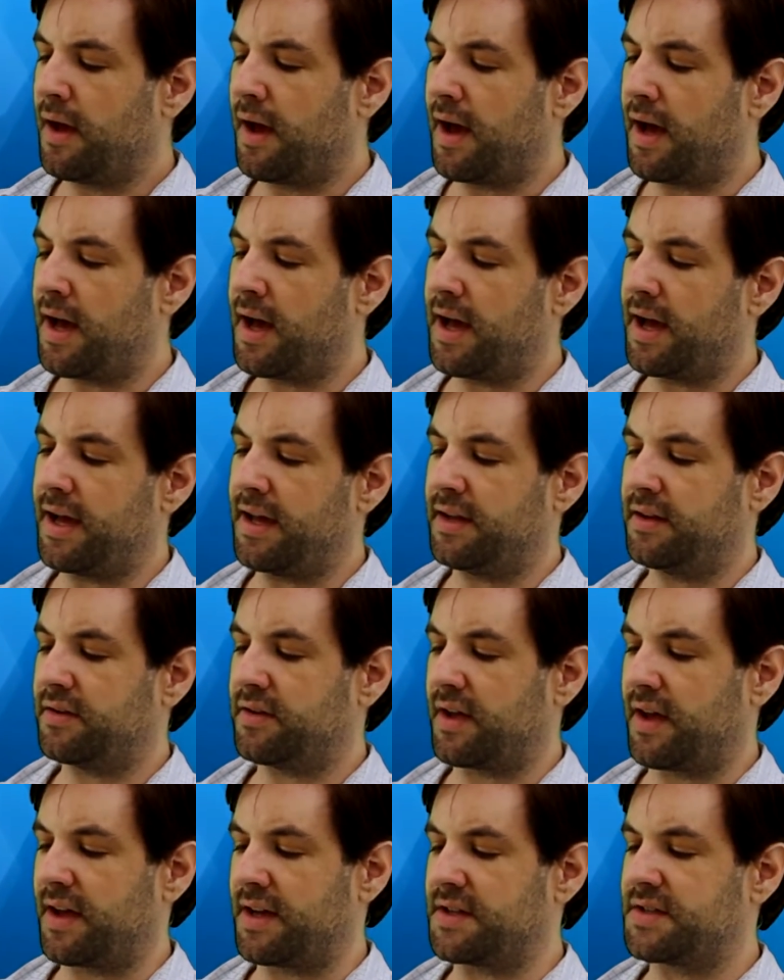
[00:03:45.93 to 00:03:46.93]
And
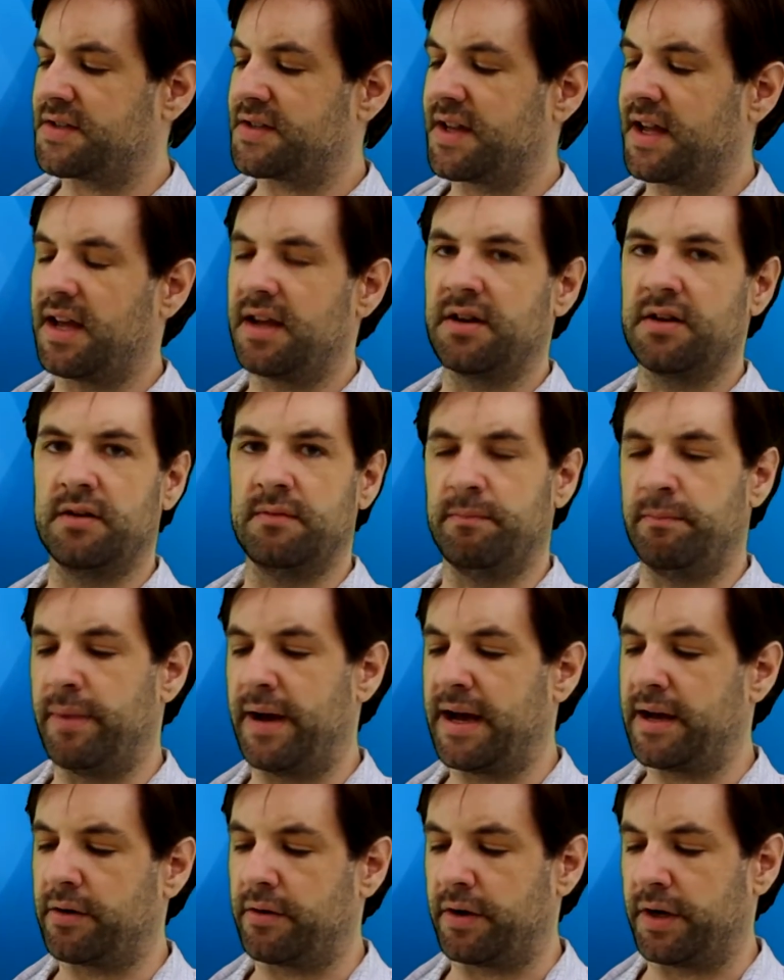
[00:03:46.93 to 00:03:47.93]
a standard
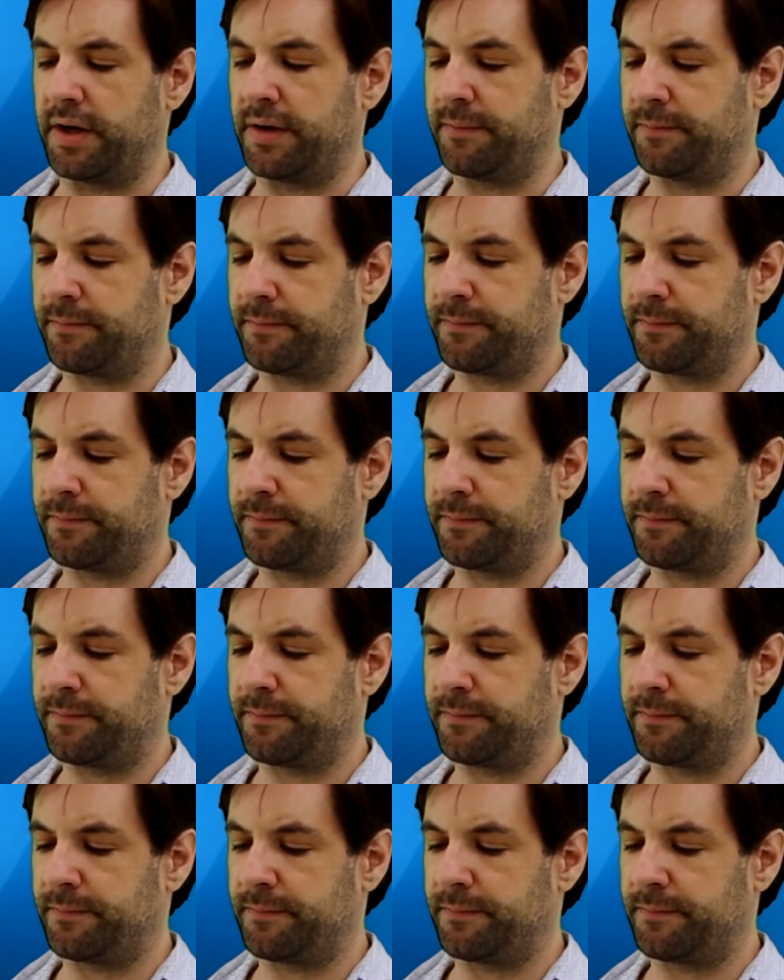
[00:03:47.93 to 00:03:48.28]
battery.